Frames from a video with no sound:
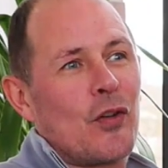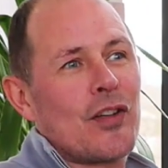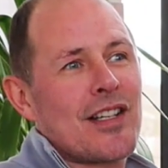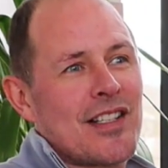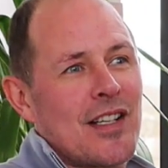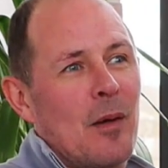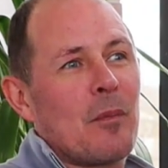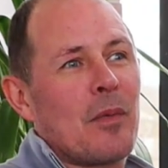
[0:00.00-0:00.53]
joined
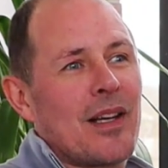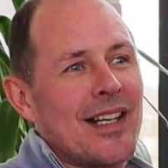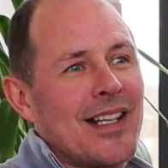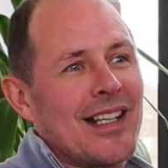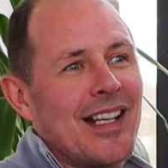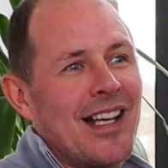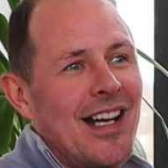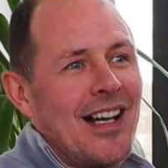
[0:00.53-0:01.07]
this
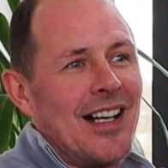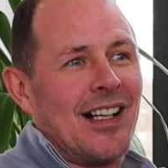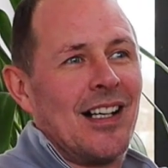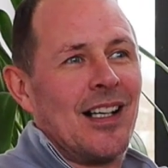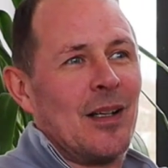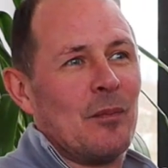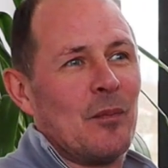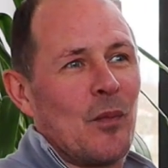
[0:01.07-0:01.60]
company,
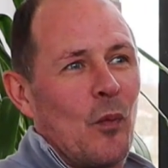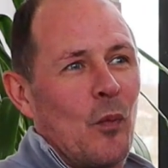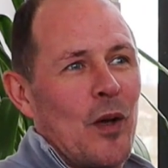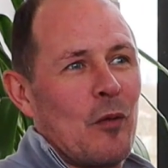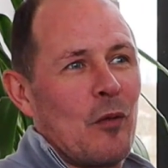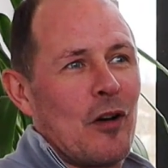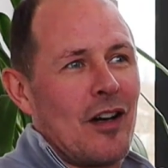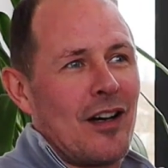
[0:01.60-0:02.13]

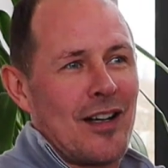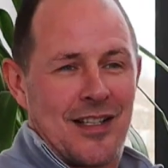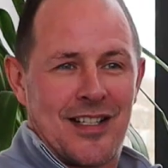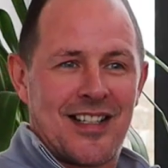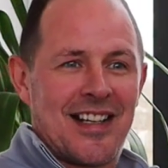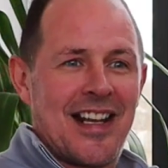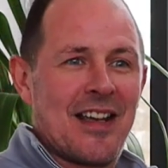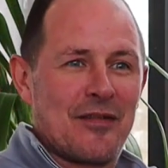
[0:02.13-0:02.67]
we were a
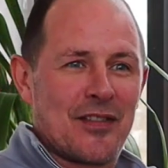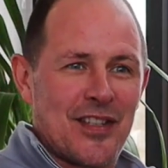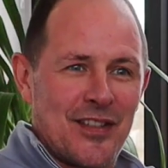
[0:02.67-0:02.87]
slave